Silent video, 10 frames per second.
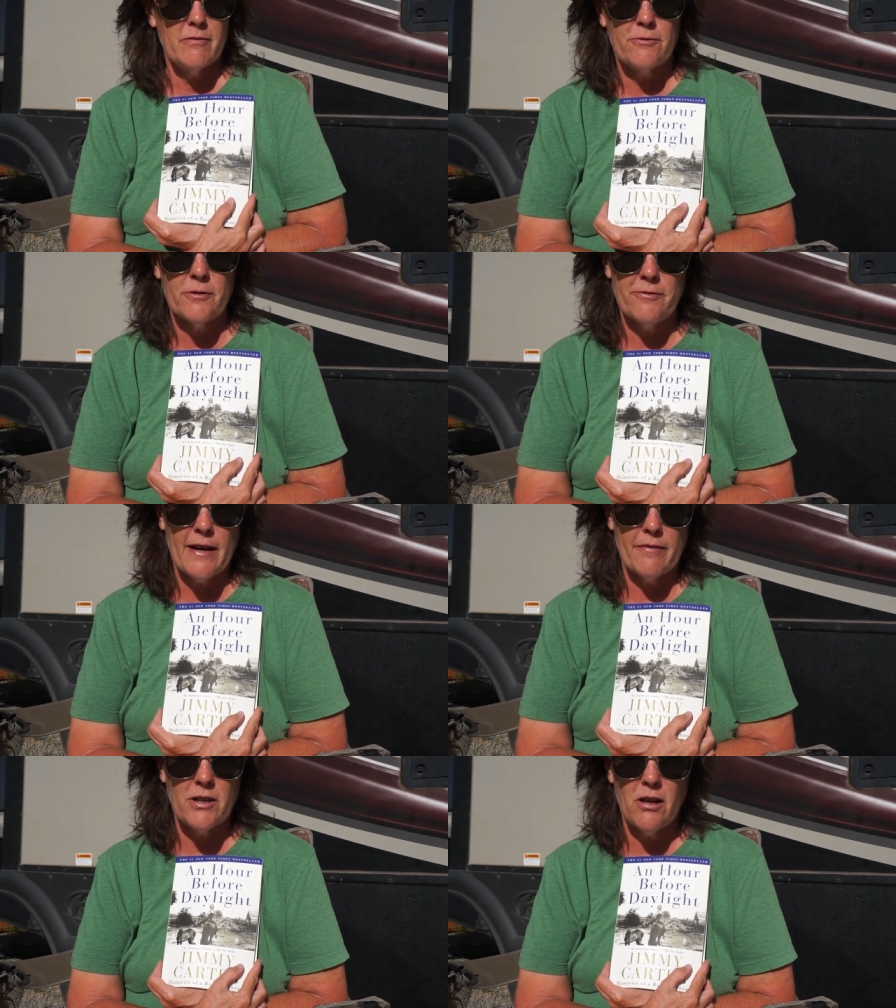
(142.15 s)
for
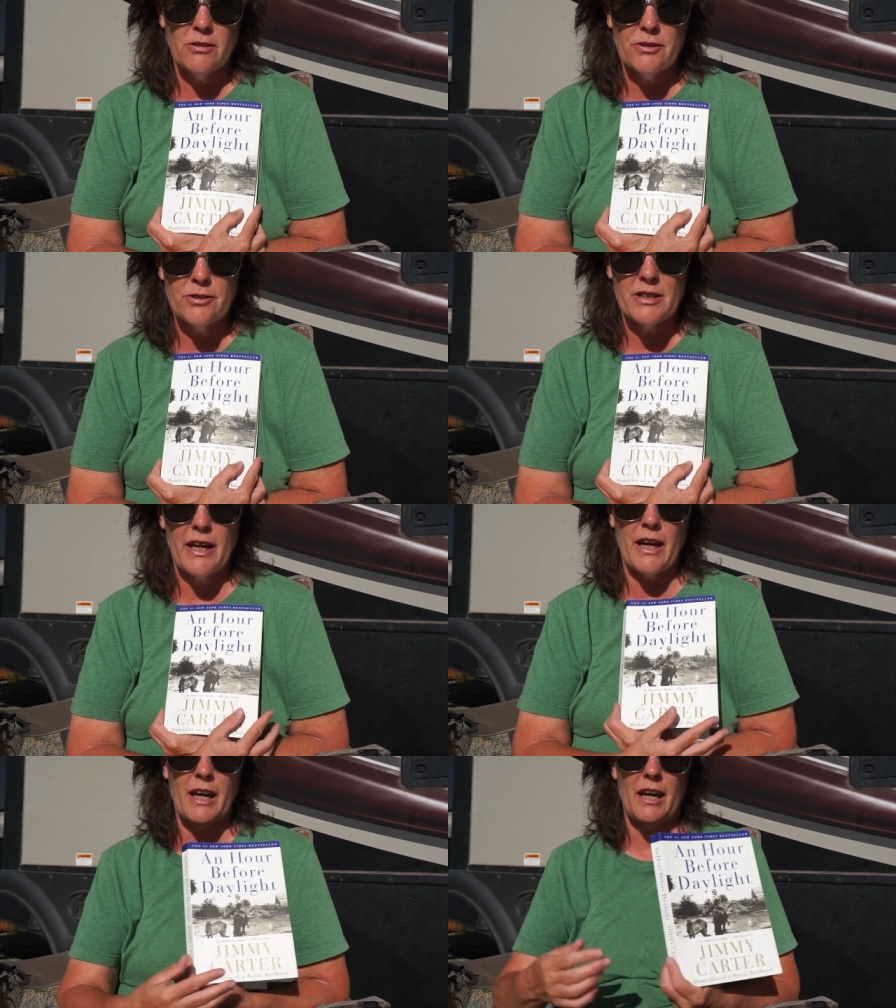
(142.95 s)
$5,
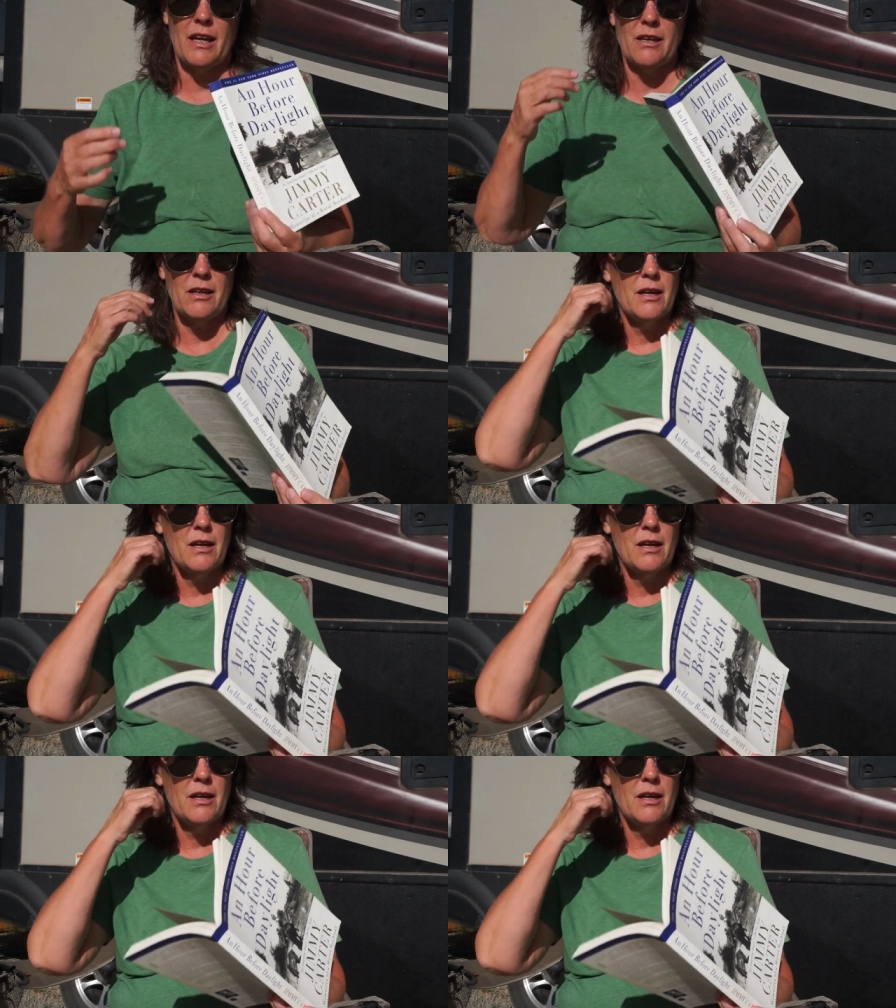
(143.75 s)
and